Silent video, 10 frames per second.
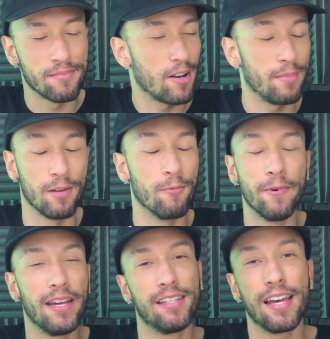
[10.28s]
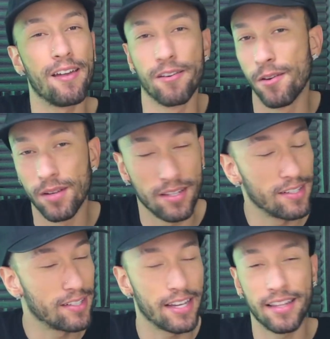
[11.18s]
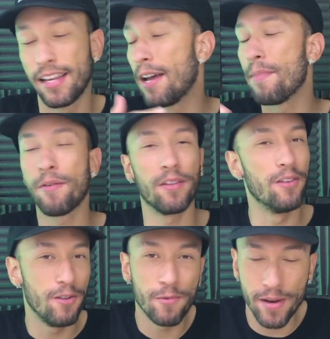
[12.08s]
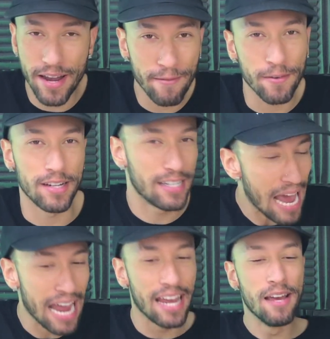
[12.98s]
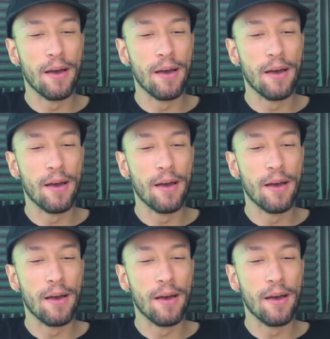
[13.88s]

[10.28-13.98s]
probably weeks, I don't know. It looks like they come out with a new one every day.